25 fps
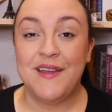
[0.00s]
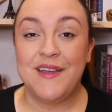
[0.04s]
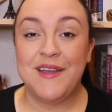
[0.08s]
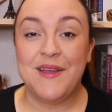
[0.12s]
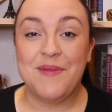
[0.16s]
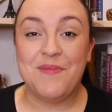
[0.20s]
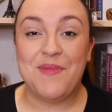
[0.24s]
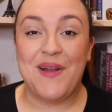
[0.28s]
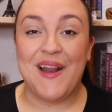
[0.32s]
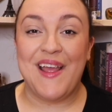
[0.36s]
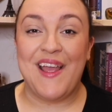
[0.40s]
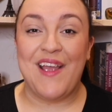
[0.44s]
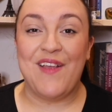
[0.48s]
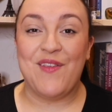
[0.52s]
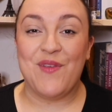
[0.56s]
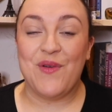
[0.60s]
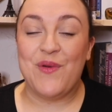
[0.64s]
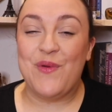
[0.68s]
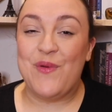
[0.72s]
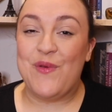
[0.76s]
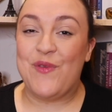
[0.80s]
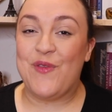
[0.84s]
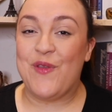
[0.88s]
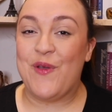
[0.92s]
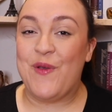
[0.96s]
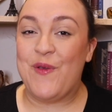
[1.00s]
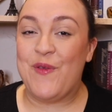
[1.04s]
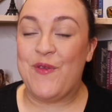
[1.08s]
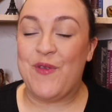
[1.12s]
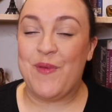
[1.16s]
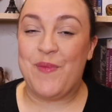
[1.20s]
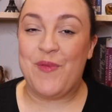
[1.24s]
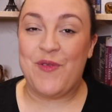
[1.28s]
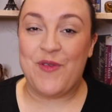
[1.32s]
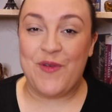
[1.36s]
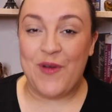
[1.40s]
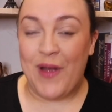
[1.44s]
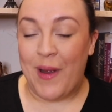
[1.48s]
Please also
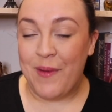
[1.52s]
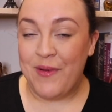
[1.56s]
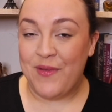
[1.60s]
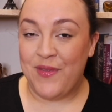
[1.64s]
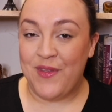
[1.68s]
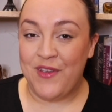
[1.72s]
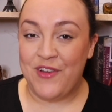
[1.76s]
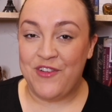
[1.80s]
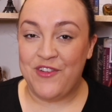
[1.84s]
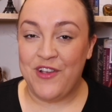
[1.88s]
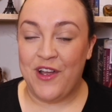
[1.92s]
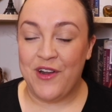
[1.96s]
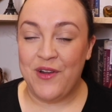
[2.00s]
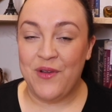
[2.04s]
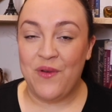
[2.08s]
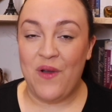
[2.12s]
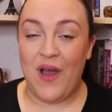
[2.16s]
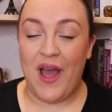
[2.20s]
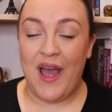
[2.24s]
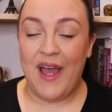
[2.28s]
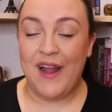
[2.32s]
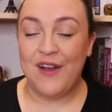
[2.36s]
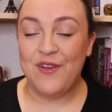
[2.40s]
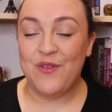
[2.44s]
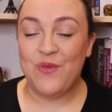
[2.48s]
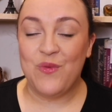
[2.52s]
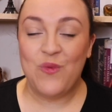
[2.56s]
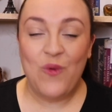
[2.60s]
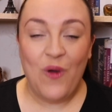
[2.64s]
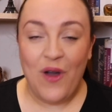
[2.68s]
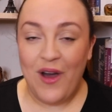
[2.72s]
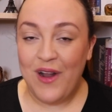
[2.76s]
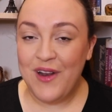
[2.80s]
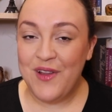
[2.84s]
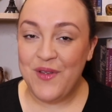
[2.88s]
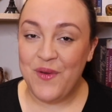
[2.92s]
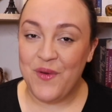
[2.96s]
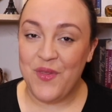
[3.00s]
subscribe to this channel, and while
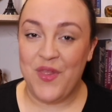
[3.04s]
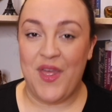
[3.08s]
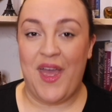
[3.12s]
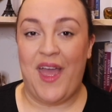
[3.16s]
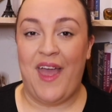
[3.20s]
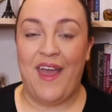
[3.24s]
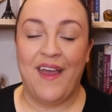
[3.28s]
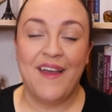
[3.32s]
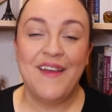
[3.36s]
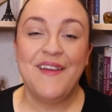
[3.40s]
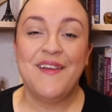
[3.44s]
you're there,